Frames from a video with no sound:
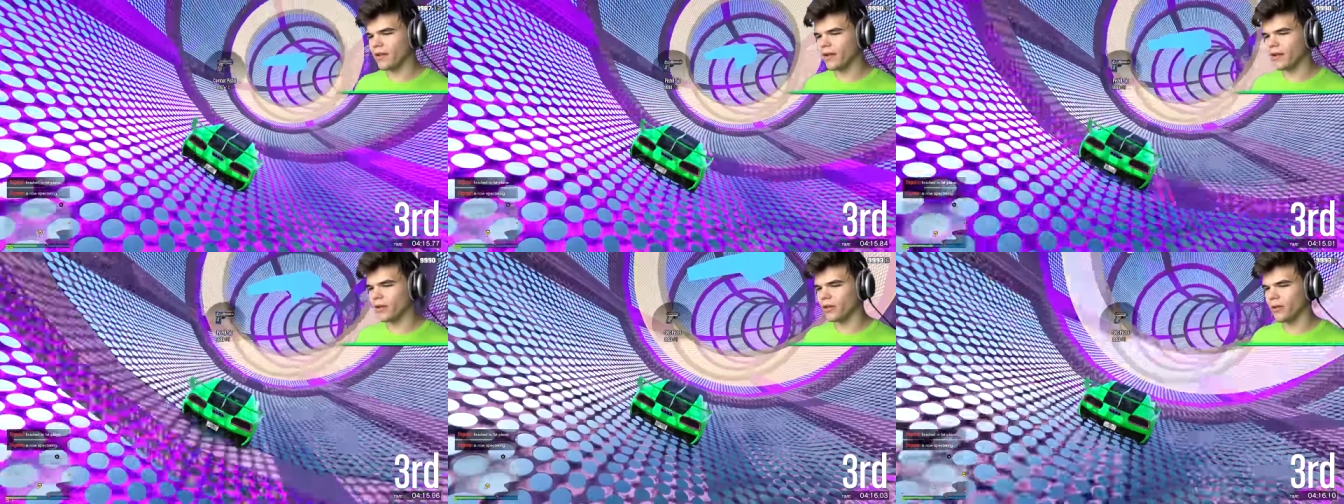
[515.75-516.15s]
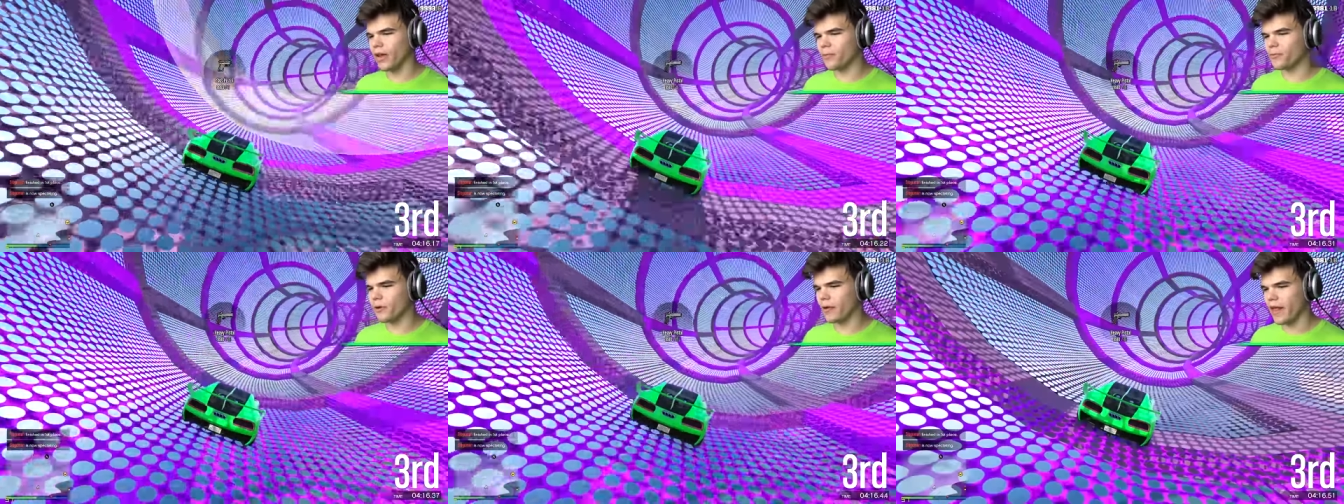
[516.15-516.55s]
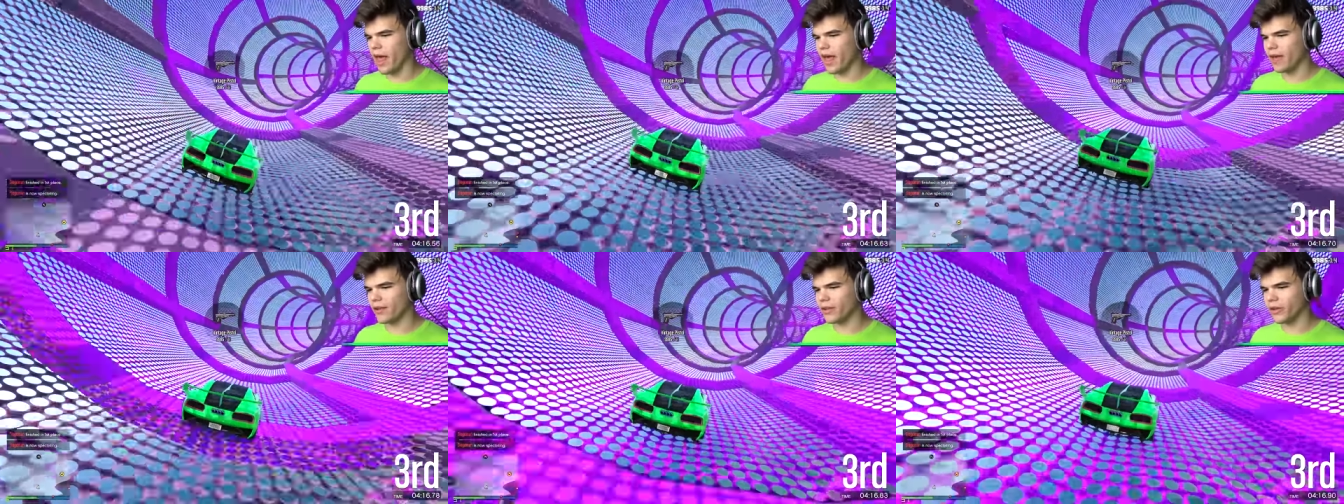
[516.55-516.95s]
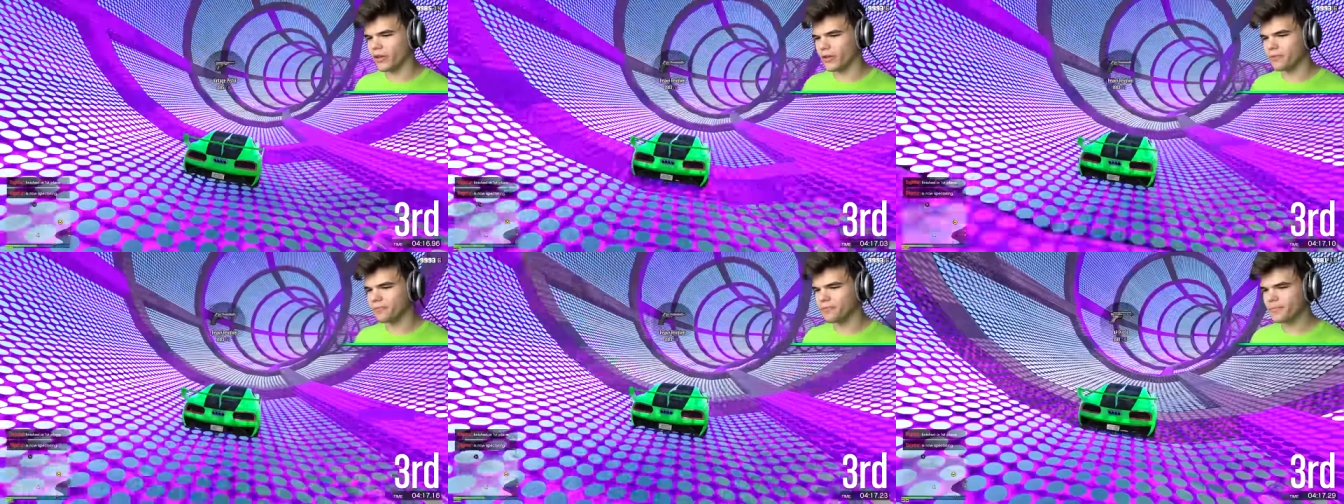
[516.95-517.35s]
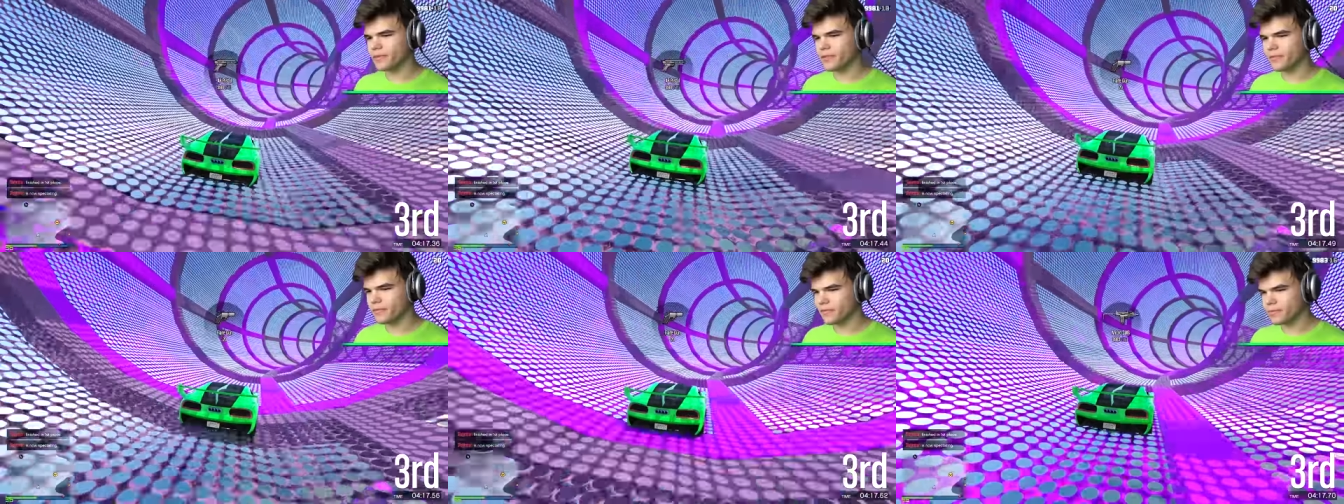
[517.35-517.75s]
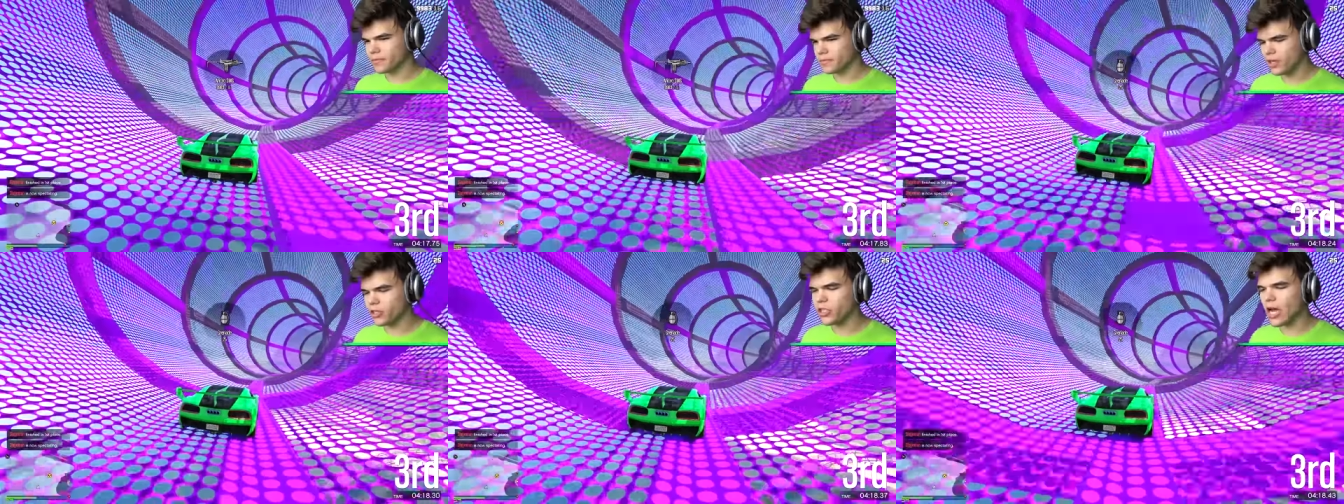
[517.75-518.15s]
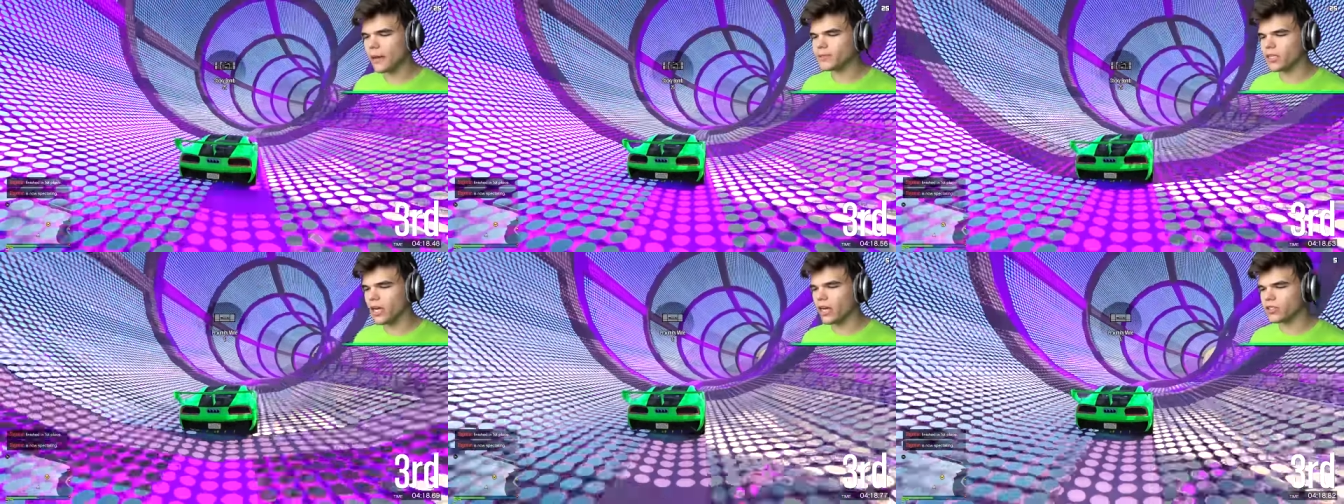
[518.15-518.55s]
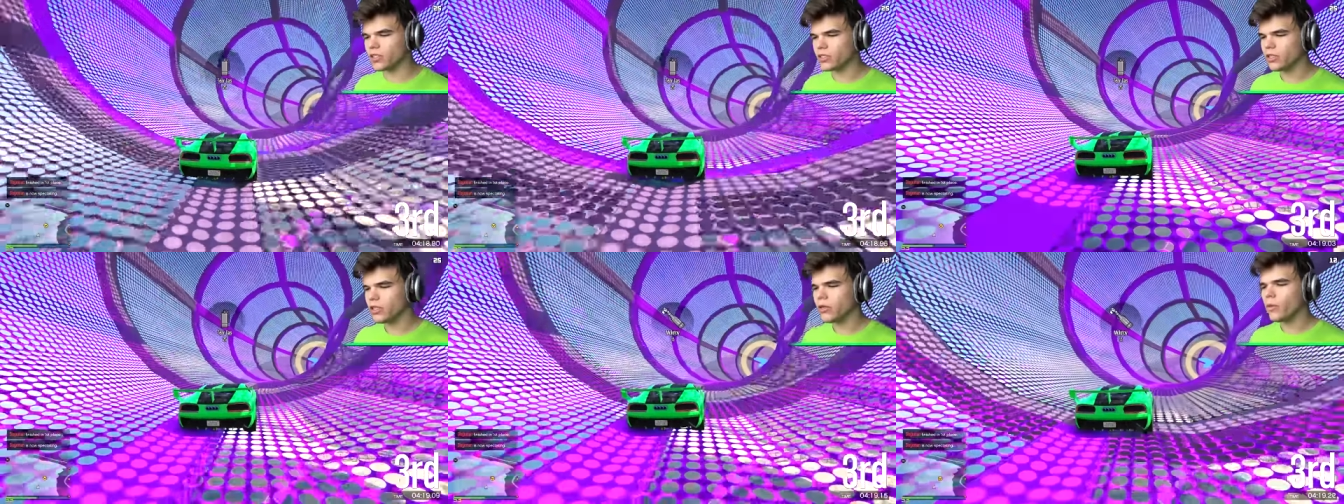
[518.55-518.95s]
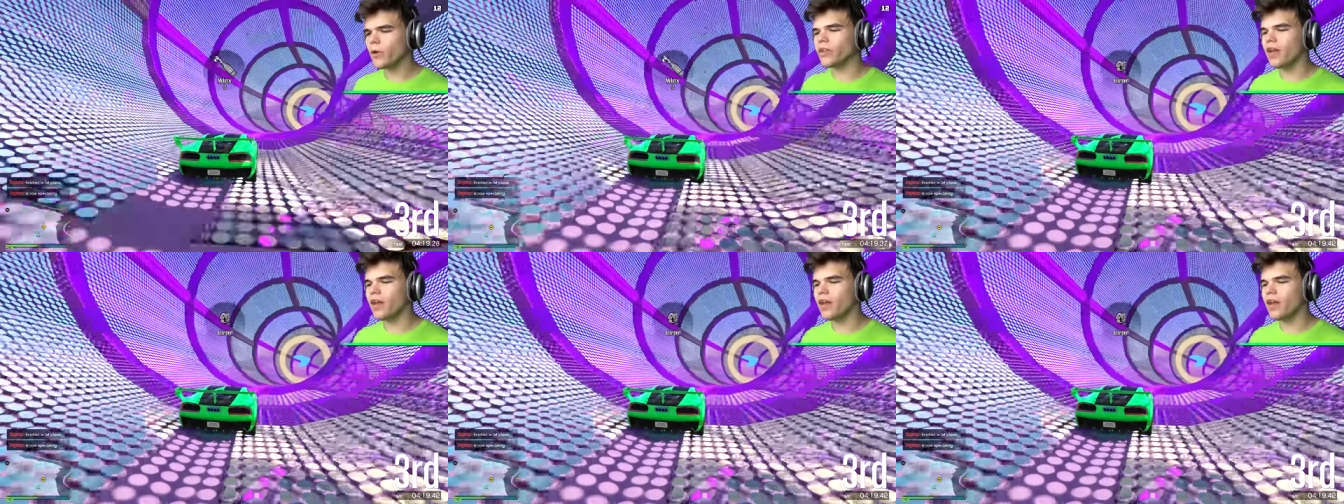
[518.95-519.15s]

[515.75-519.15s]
there all the way up front, don't you? Good job, Josh. Good job, Josh. We